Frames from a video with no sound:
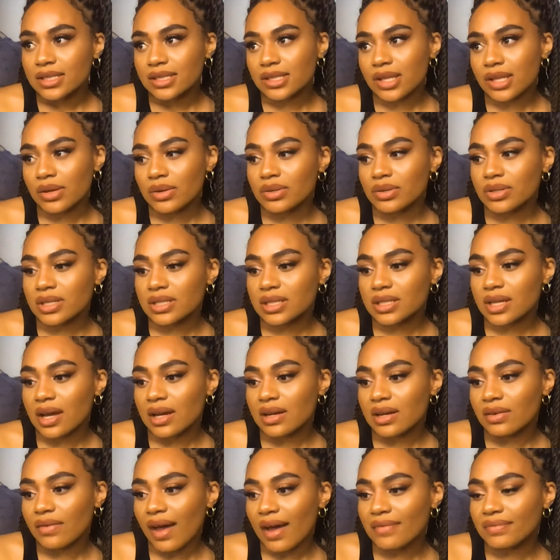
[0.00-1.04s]
So you just kind
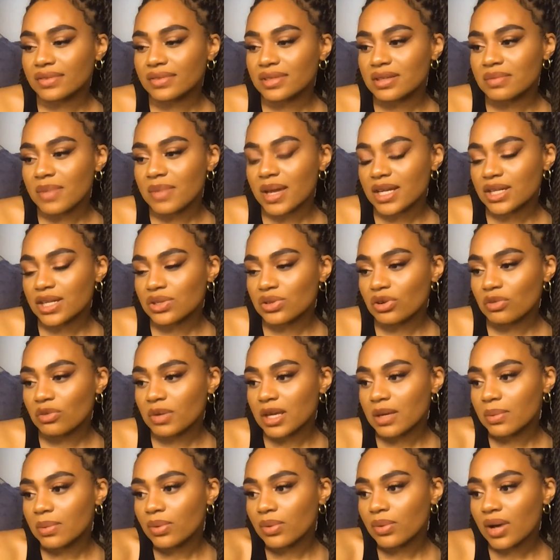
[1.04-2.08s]
of have to make sure
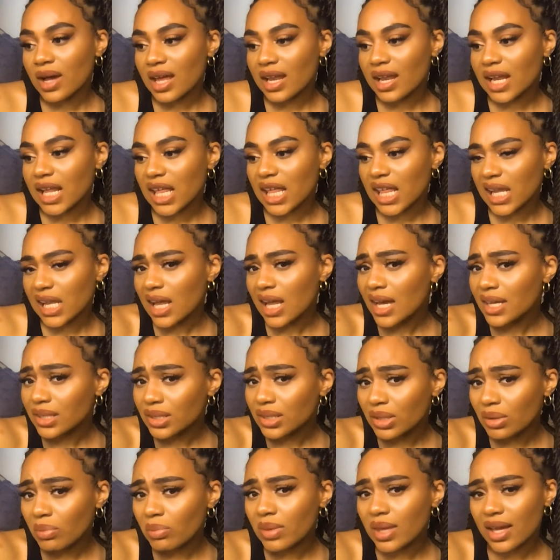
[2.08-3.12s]
people kind of
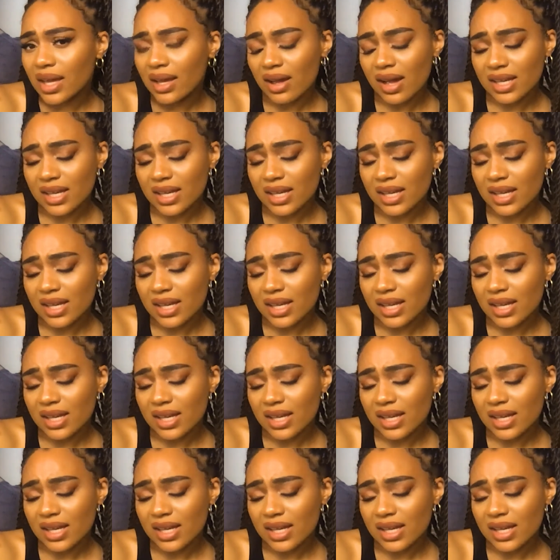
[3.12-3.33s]
like you and they're